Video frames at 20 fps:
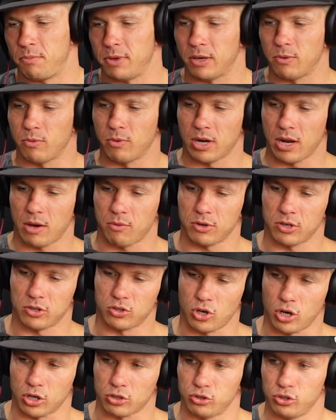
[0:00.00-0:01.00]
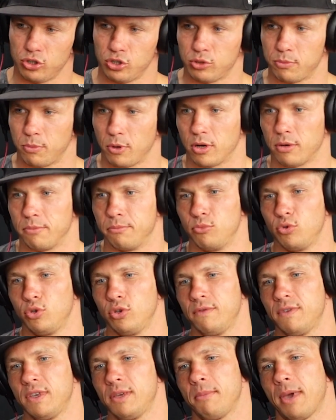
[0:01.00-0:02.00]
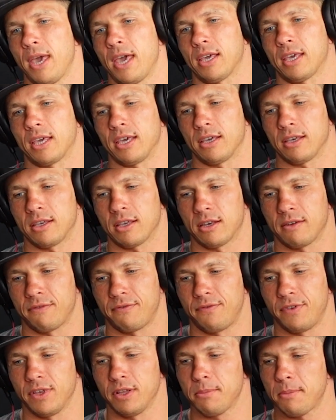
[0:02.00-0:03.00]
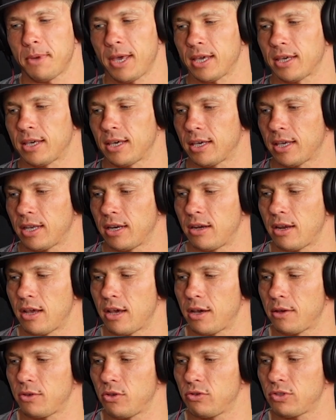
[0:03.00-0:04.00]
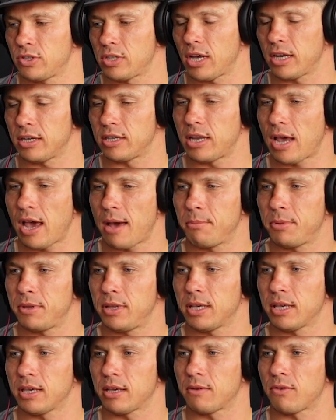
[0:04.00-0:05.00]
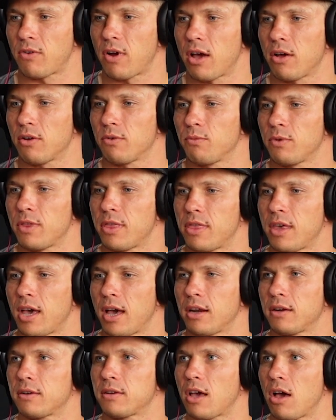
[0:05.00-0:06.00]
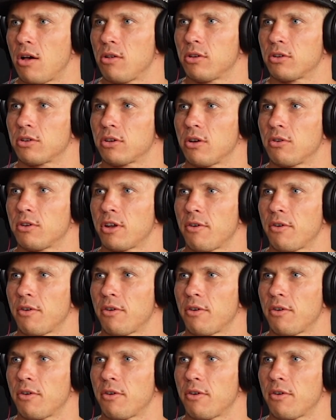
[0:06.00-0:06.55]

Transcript: big one I want to talk to you is about the movie making and filmmaking, and uh, you start dabbling around with that. How long ago